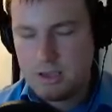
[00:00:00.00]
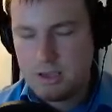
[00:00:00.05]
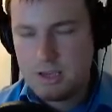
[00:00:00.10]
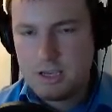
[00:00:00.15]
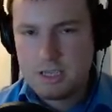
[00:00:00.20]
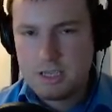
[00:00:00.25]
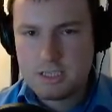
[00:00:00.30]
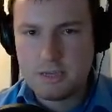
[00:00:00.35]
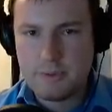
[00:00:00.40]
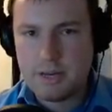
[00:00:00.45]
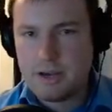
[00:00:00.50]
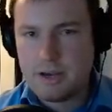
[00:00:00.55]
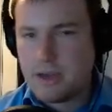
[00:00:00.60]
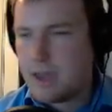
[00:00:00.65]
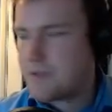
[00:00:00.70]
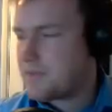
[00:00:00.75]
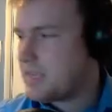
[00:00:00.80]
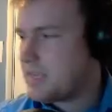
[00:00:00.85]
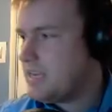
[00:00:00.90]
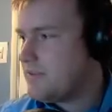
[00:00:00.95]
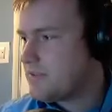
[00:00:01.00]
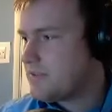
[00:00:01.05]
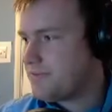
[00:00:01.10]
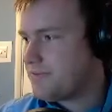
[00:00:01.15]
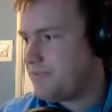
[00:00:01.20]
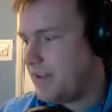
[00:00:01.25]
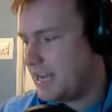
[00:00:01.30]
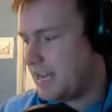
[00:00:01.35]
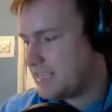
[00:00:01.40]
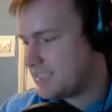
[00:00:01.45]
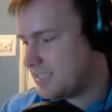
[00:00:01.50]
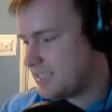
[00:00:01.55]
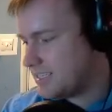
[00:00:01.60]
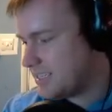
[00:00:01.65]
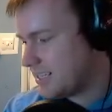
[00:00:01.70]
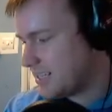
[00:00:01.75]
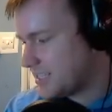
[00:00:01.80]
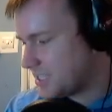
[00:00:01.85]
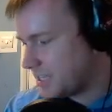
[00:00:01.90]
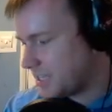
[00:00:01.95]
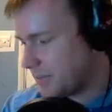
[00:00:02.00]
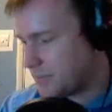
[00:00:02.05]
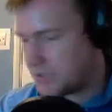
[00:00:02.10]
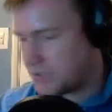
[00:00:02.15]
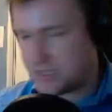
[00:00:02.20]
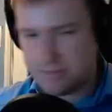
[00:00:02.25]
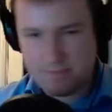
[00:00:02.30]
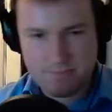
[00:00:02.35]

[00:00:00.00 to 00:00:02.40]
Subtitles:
So we now have even faster tickler ships.